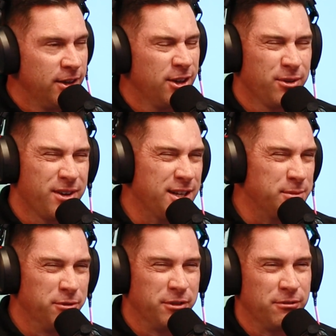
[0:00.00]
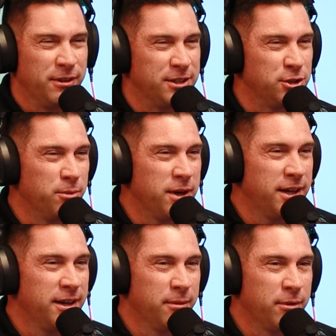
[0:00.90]
With guys moving fleets, you might
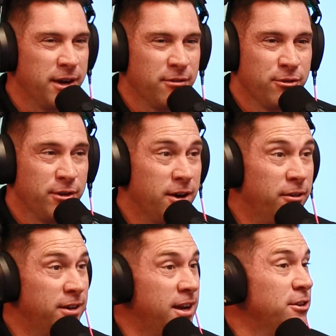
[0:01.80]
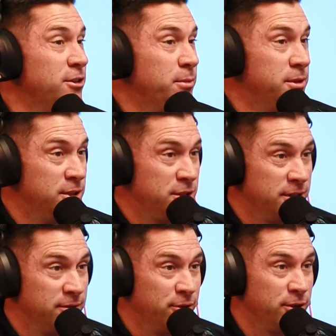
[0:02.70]
end up going for a direct entry
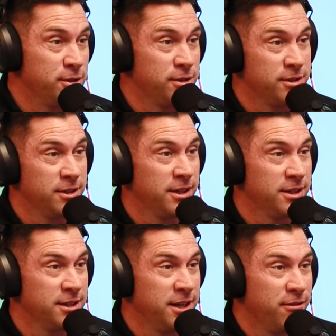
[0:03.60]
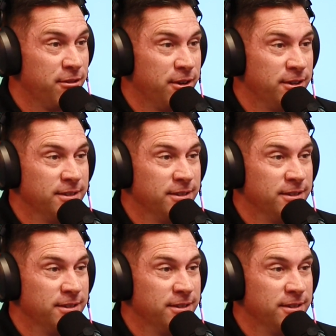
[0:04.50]
position versus sitting as an FO.